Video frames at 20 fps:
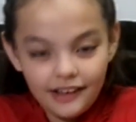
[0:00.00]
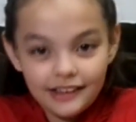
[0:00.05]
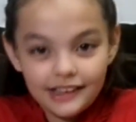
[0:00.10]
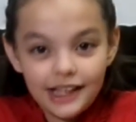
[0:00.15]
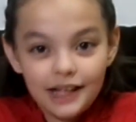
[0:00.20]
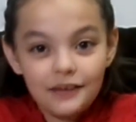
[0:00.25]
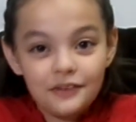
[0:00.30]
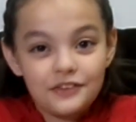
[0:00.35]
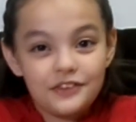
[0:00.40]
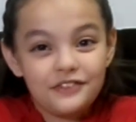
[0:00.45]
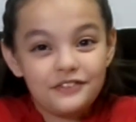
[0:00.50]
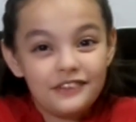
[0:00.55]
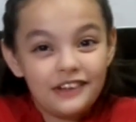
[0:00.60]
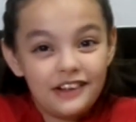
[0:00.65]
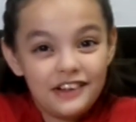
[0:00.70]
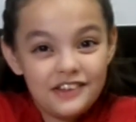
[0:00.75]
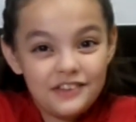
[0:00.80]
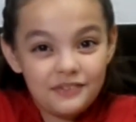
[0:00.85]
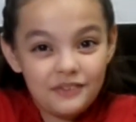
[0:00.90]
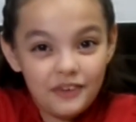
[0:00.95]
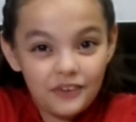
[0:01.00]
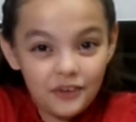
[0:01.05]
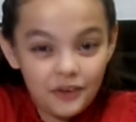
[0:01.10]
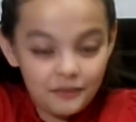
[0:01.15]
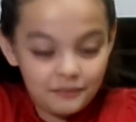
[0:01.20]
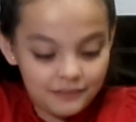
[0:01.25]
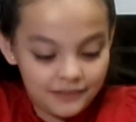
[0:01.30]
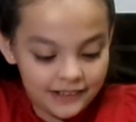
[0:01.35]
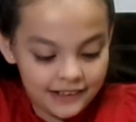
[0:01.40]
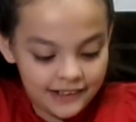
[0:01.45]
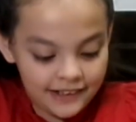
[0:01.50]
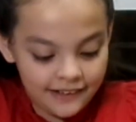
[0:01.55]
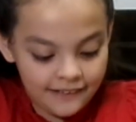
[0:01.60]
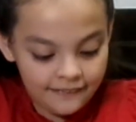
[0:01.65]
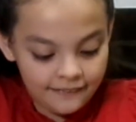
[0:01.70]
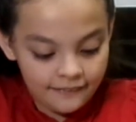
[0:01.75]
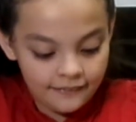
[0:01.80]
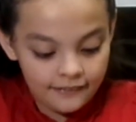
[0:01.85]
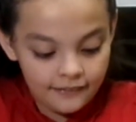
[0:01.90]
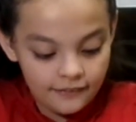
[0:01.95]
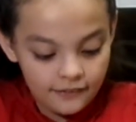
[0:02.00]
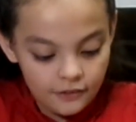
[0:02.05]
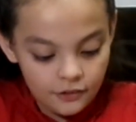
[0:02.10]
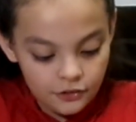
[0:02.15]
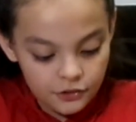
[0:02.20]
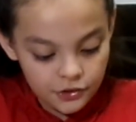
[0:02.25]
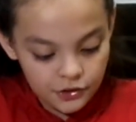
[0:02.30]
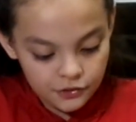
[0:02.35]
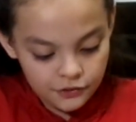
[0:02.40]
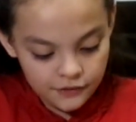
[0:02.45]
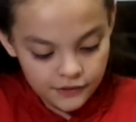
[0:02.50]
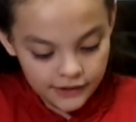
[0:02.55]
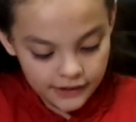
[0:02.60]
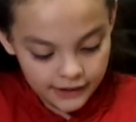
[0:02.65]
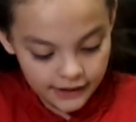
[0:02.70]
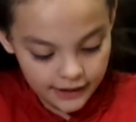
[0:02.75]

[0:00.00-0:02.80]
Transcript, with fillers: That was a very small opening. So really,